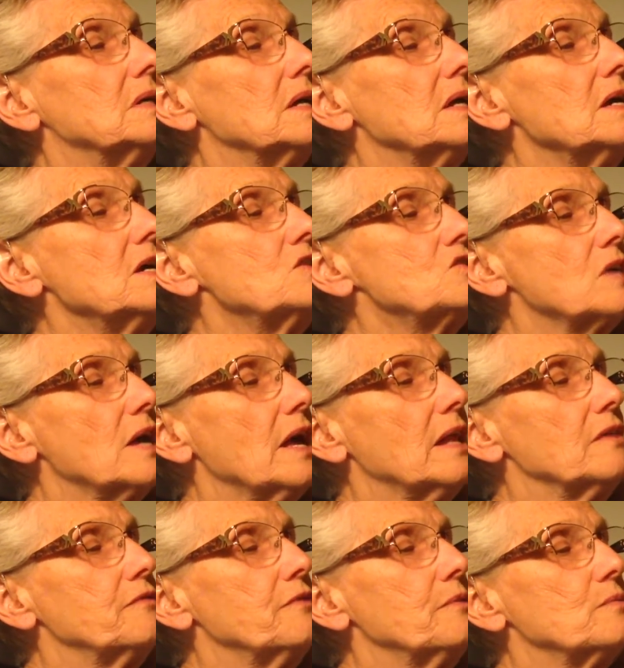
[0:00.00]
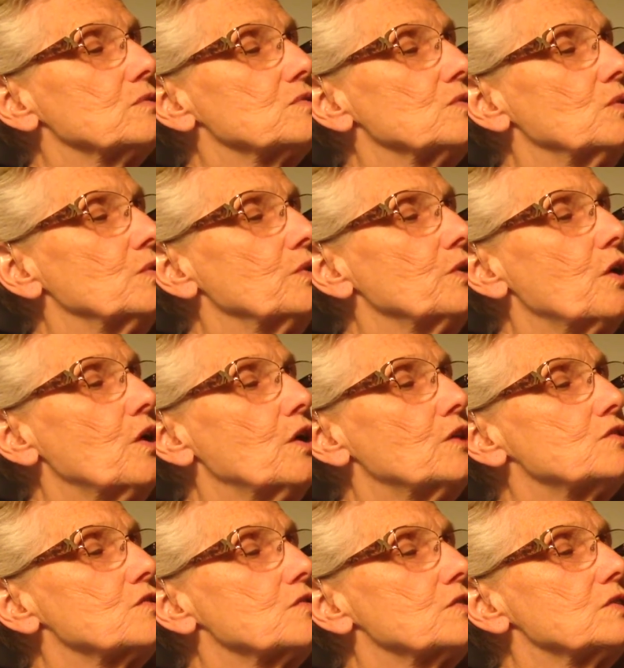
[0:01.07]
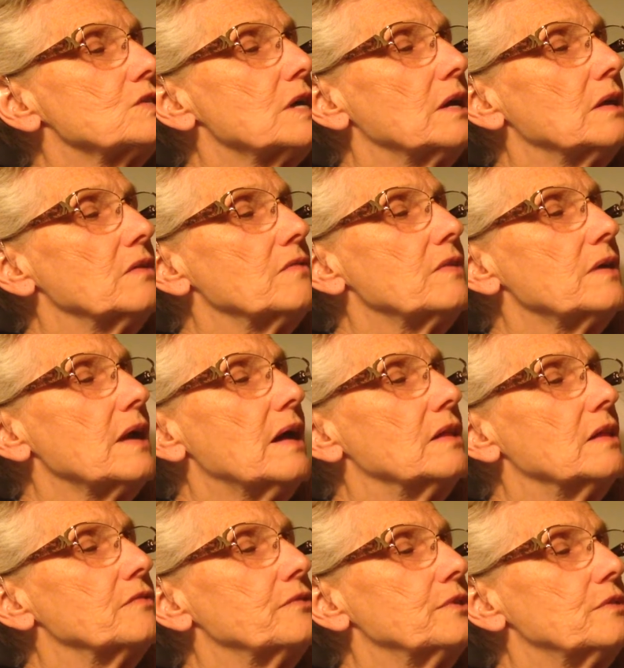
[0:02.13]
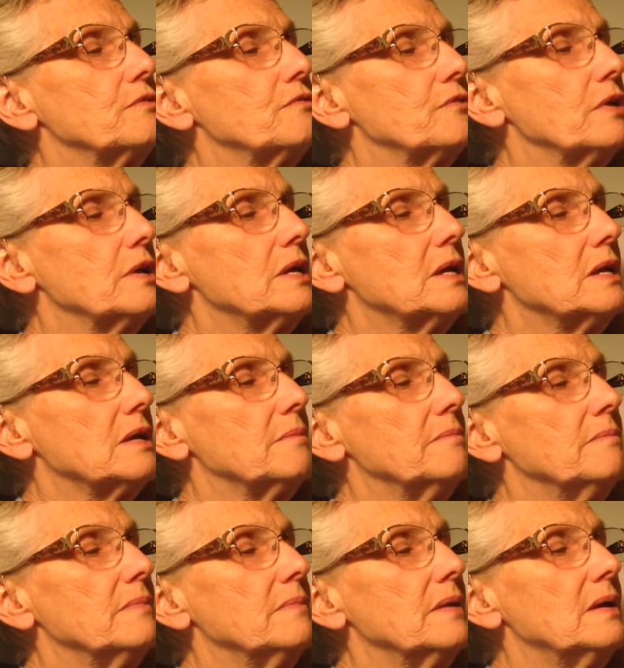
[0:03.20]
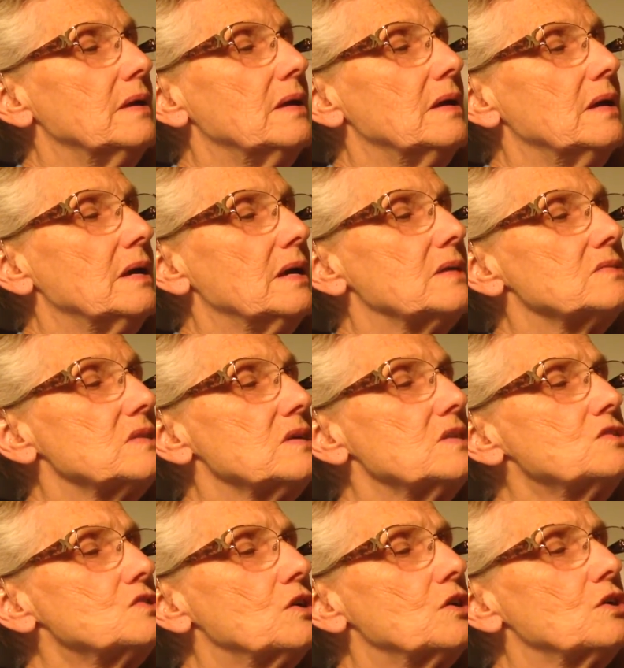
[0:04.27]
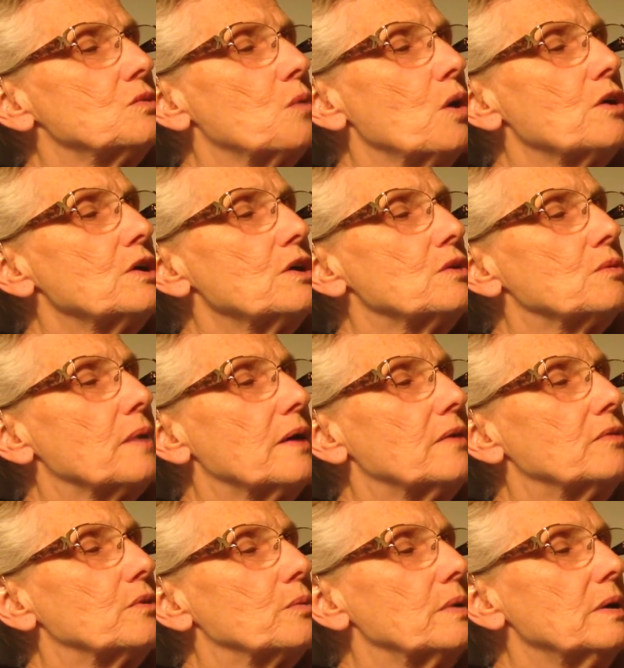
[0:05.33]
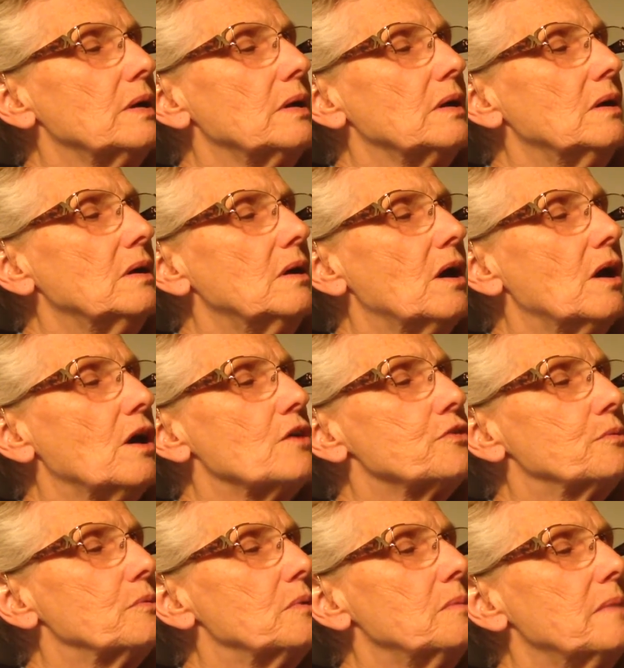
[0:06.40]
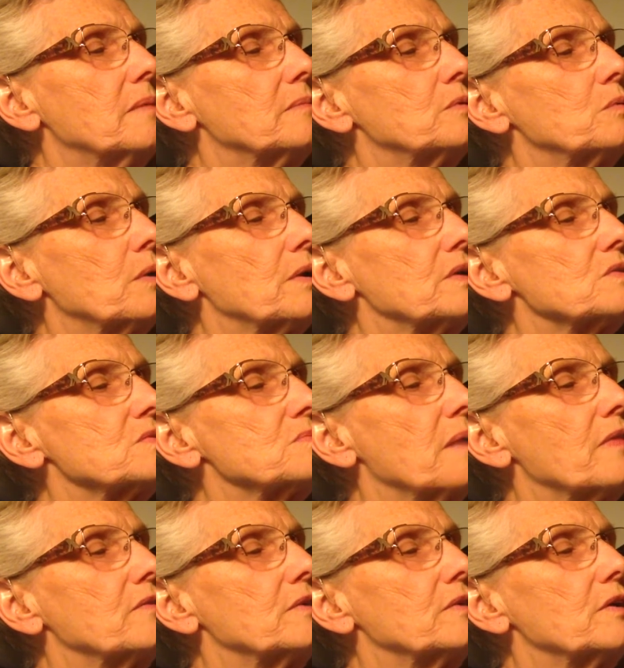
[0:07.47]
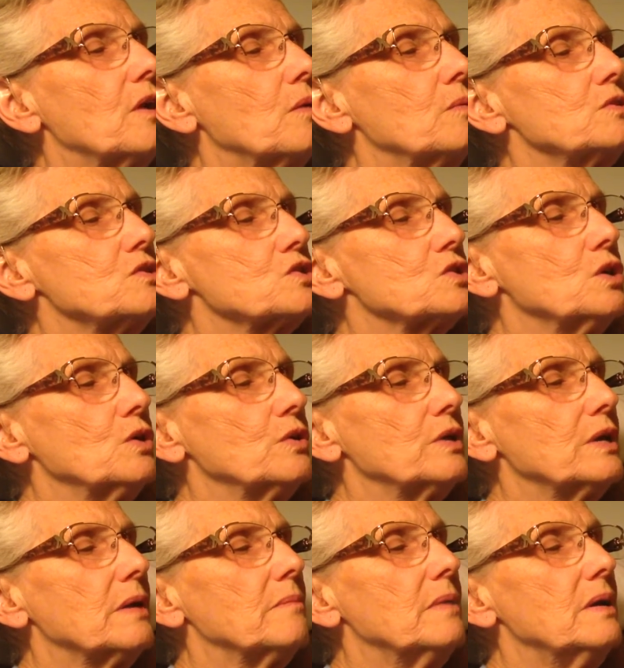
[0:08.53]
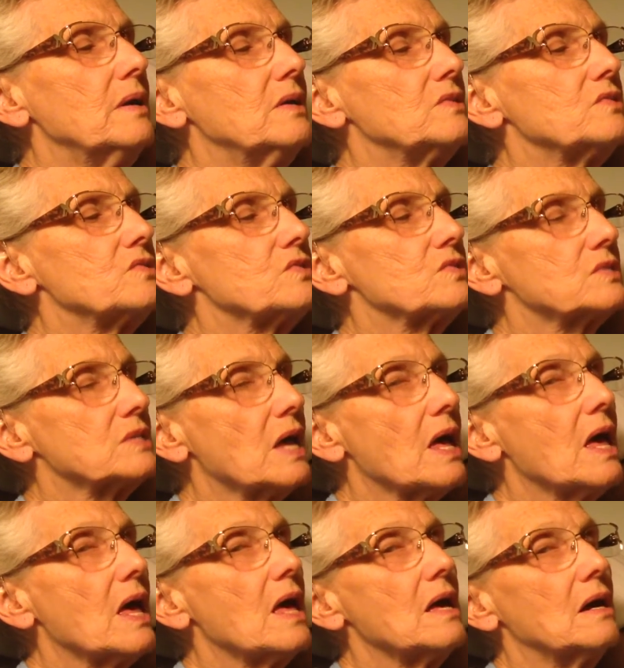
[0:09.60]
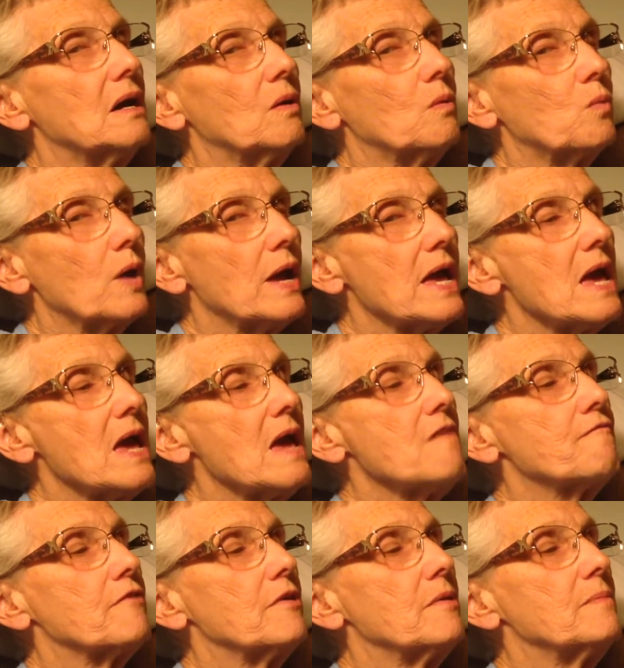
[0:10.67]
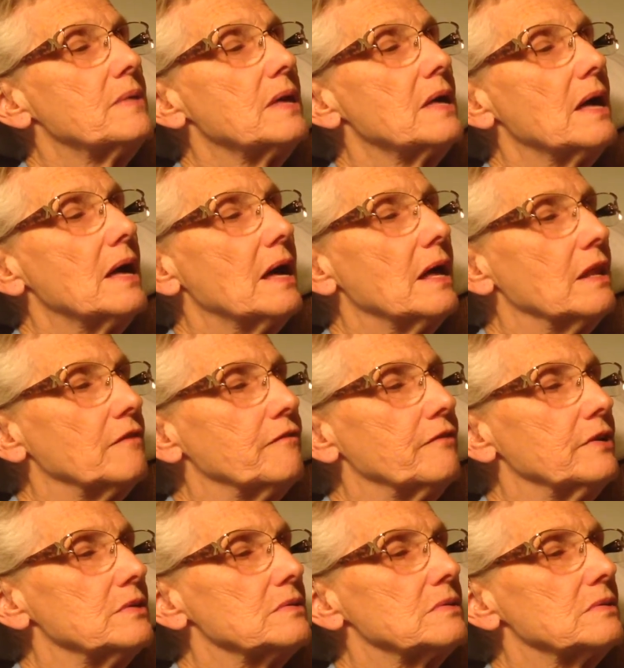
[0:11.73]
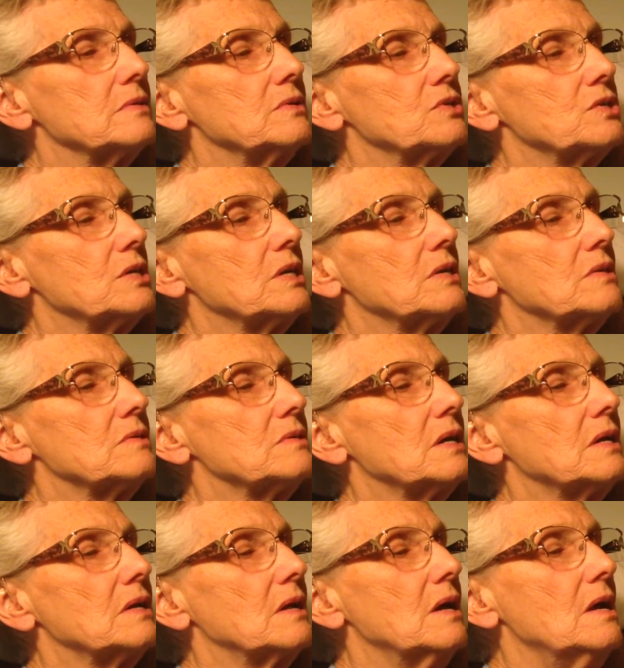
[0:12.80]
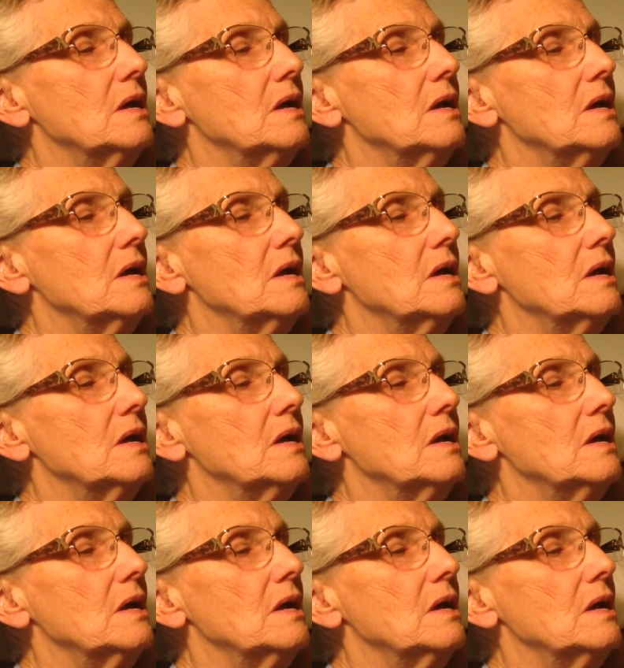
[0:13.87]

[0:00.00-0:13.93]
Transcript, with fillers: Each elephant was holding on to the tail of the elephant in front of him. As they started walking around the ring, Arthur remembered what his mother had always told him. Stay away from the elephants, she had said.